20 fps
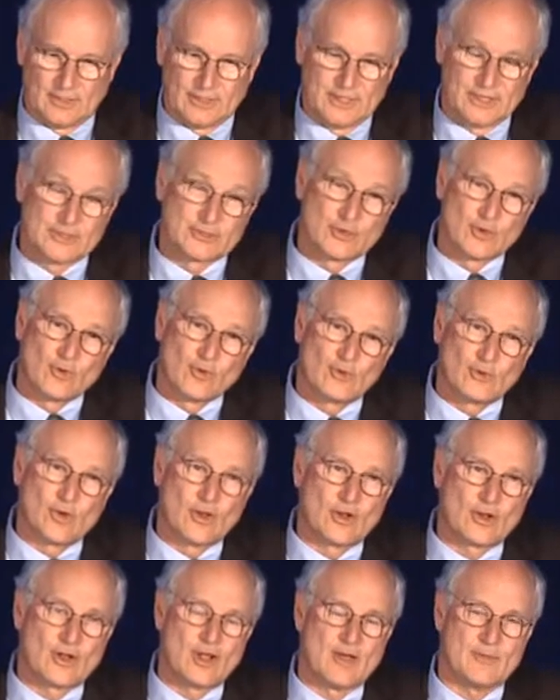its
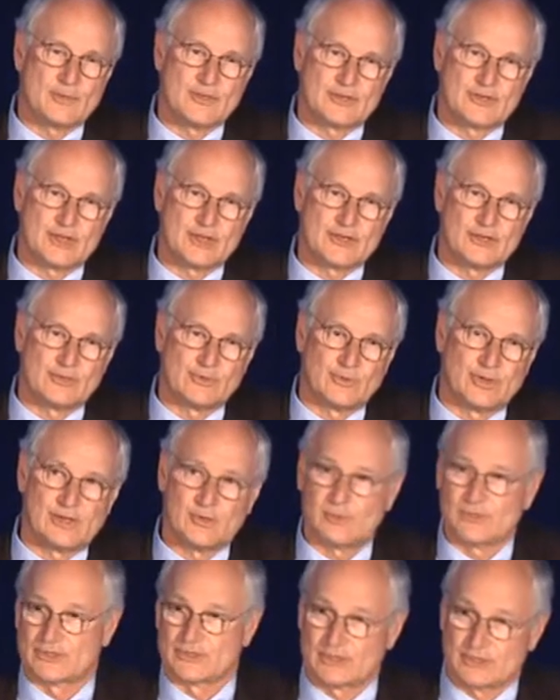overall complication
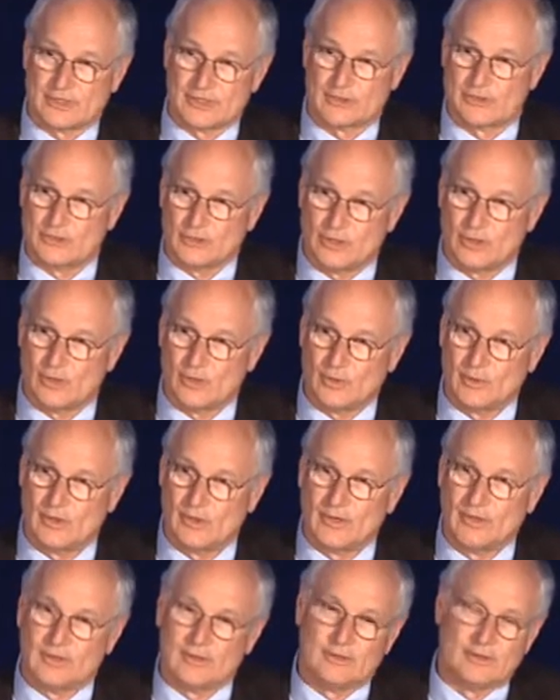rate, which, as you know,
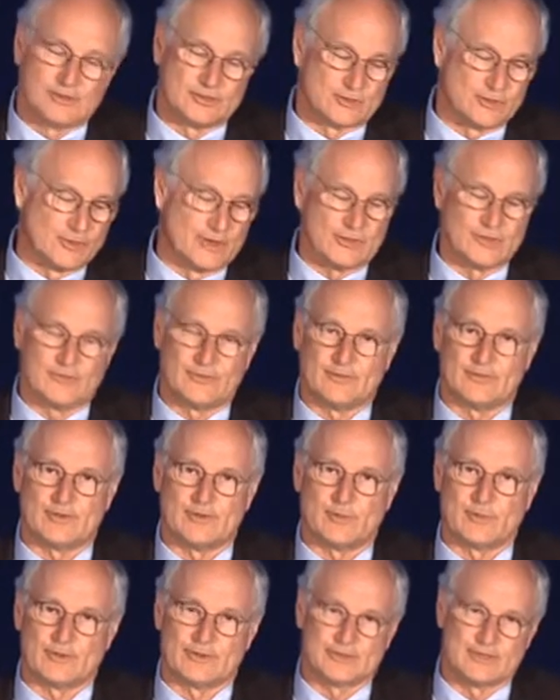is around
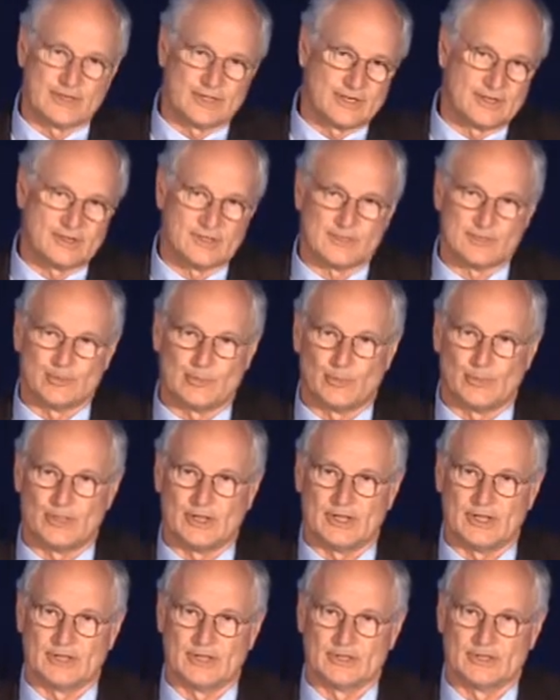50%. It doesn't
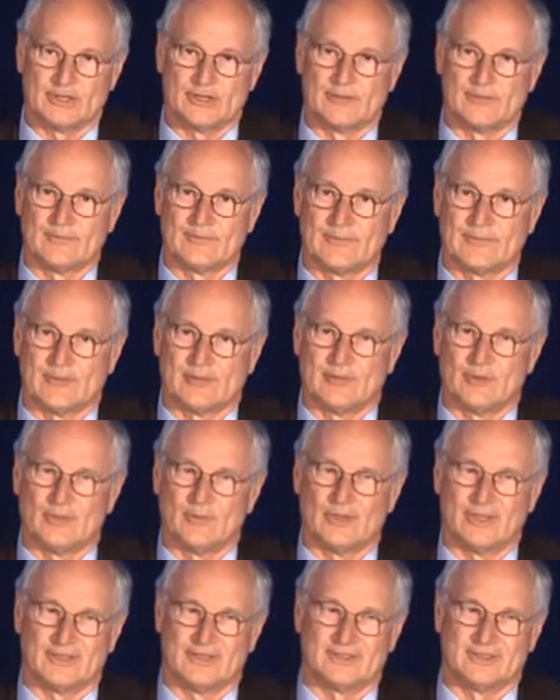budge.
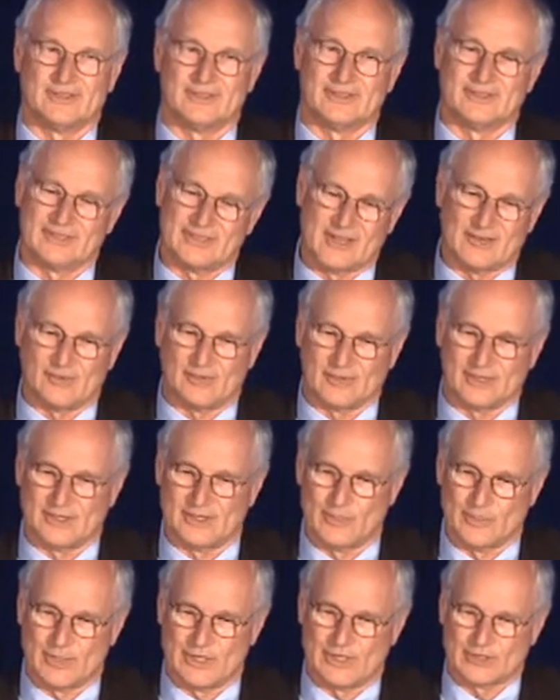But is that really
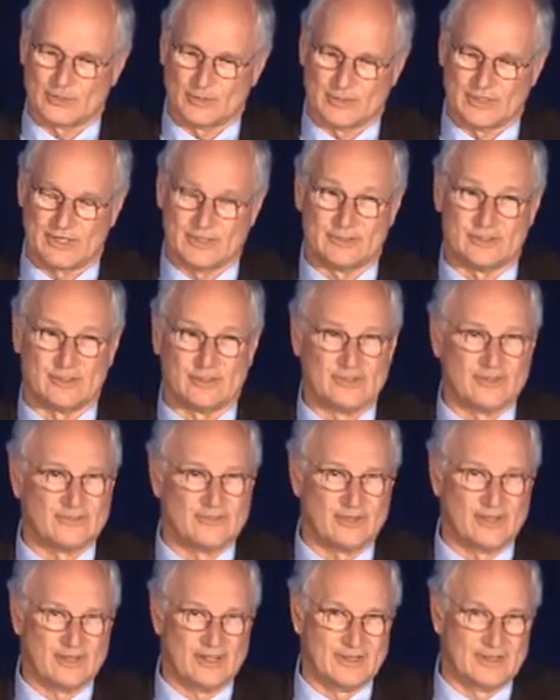the best way to
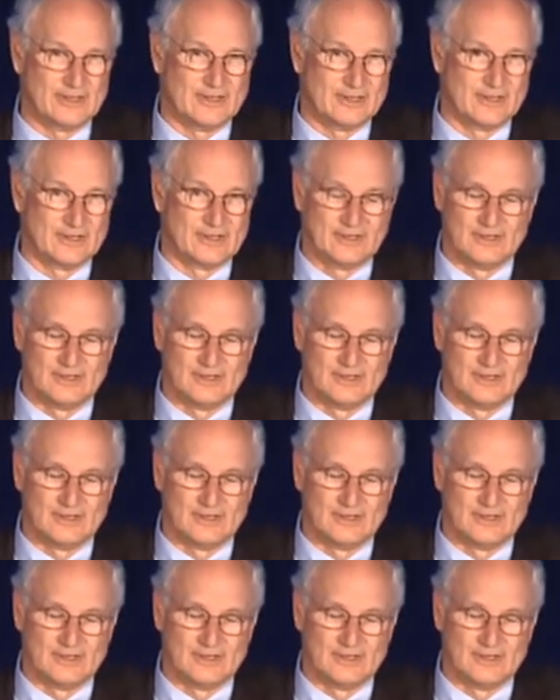define